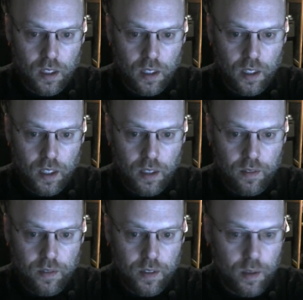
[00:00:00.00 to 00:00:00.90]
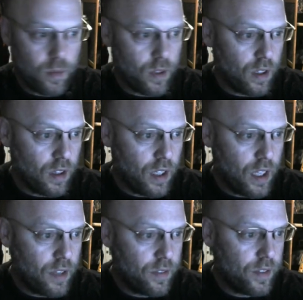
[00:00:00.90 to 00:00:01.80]
and from the
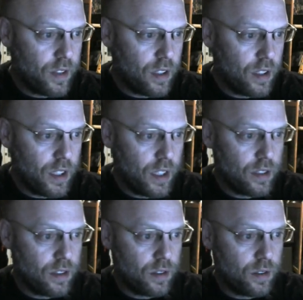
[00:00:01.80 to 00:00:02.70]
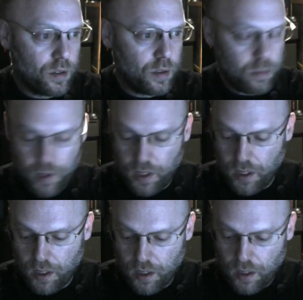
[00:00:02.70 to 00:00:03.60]
left it needs to
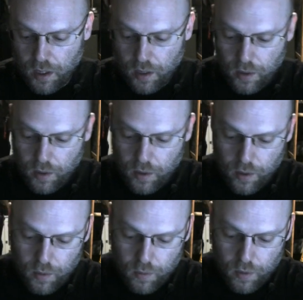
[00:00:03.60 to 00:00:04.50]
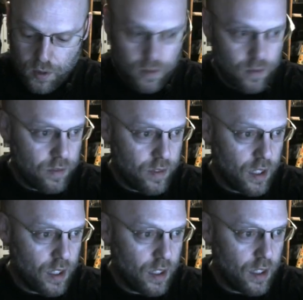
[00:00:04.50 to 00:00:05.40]
be
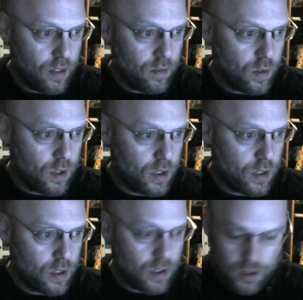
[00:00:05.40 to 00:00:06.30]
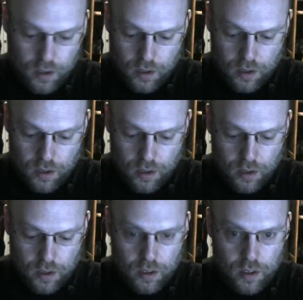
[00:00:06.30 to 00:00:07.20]

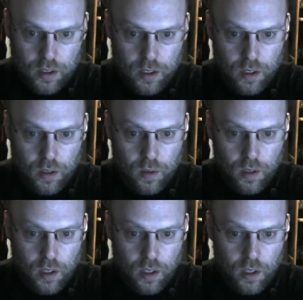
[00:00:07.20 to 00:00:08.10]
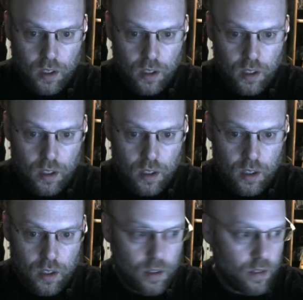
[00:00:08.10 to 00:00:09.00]
1510.
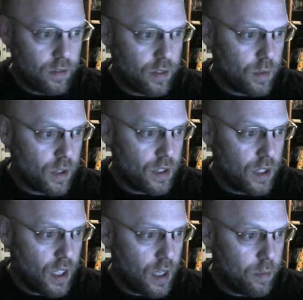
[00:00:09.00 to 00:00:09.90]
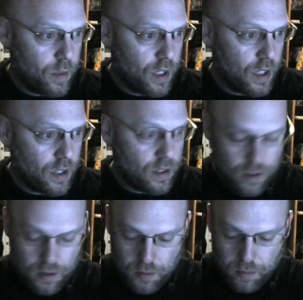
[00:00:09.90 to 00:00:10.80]
From the top it needs
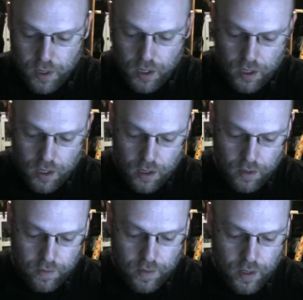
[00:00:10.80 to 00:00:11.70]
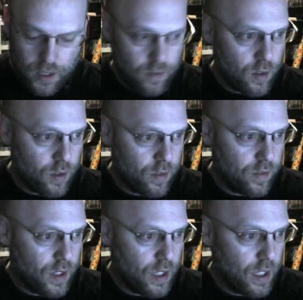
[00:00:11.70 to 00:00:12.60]
to be
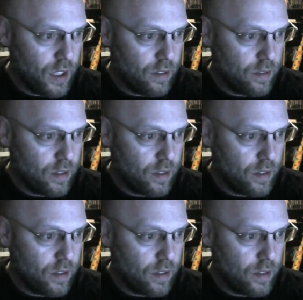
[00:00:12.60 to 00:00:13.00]
505.